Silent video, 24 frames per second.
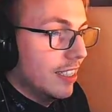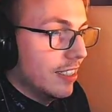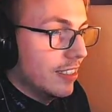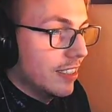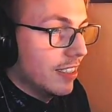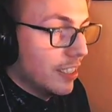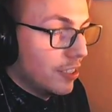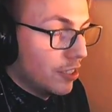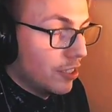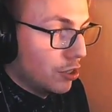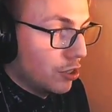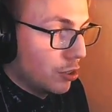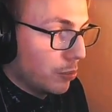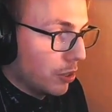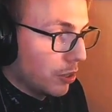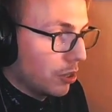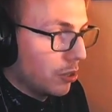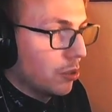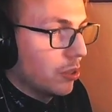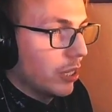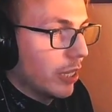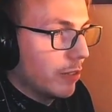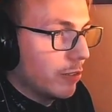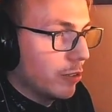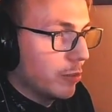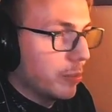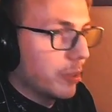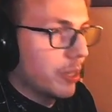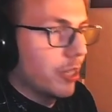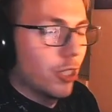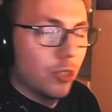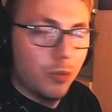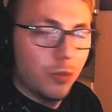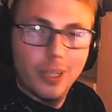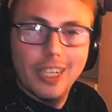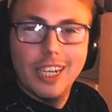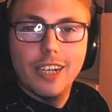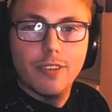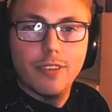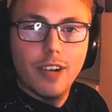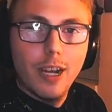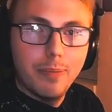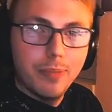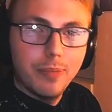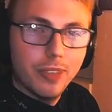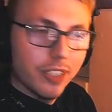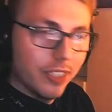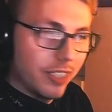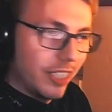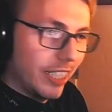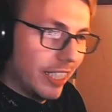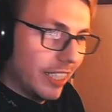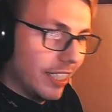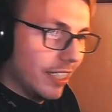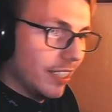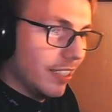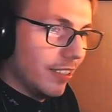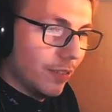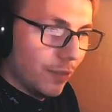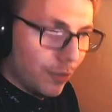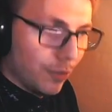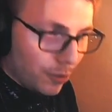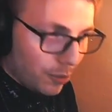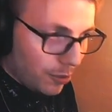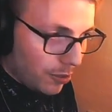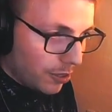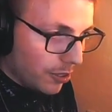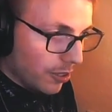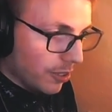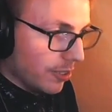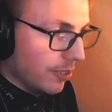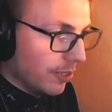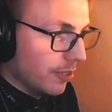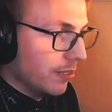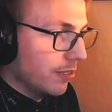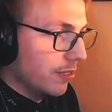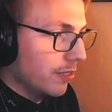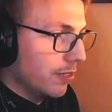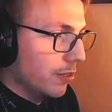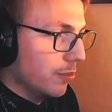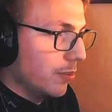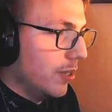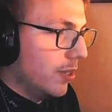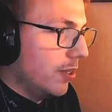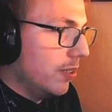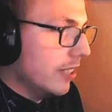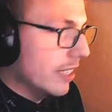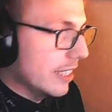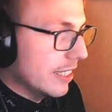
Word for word: that's a super cool level because we can grab the key through the wall